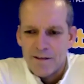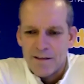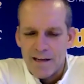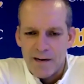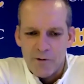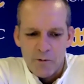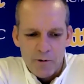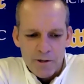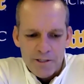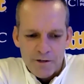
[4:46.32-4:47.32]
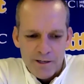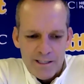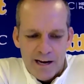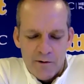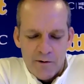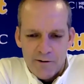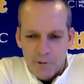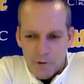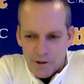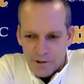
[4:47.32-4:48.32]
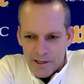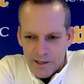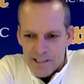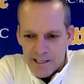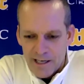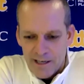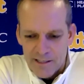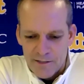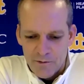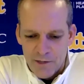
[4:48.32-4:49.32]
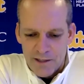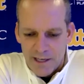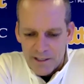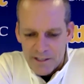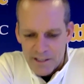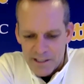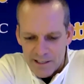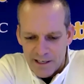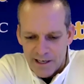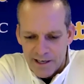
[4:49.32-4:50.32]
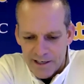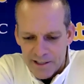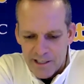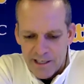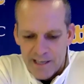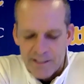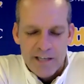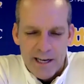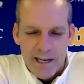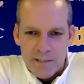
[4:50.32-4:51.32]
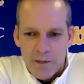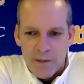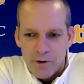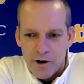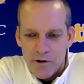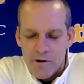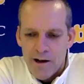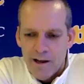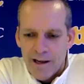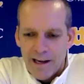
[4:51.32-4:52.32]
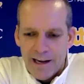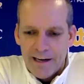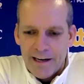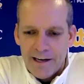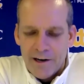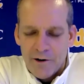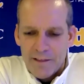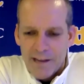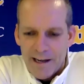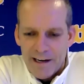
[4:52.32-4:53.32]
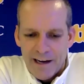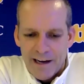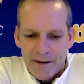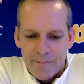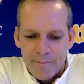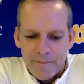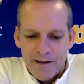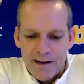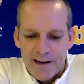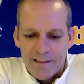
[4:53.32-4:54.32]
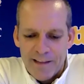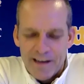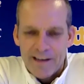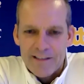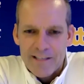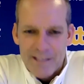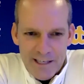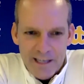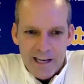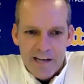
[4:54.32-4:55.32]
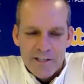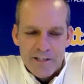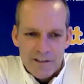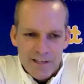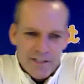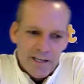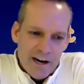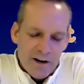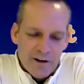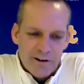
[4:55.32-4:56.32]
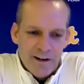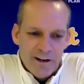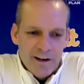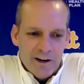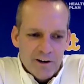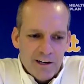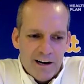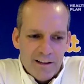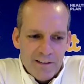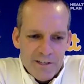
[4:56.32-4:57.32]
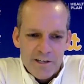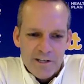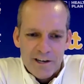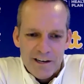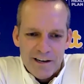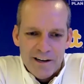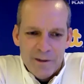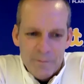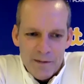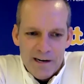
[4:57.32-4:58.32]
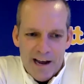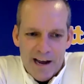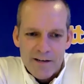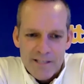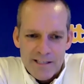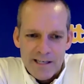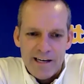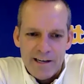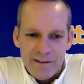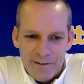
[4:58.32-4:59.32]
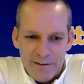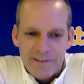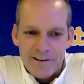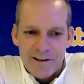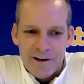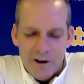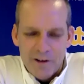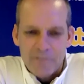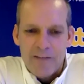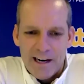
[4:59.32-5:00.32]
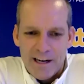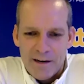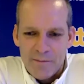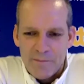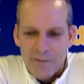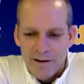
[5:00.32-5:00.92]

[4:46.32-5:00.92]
Yeah, well, we were so excited whenever we recruited C because we think she has a chance to be a pro. And, you know, and that and then to sit last year, and then she got hurt early on in this year. But now to see all of that come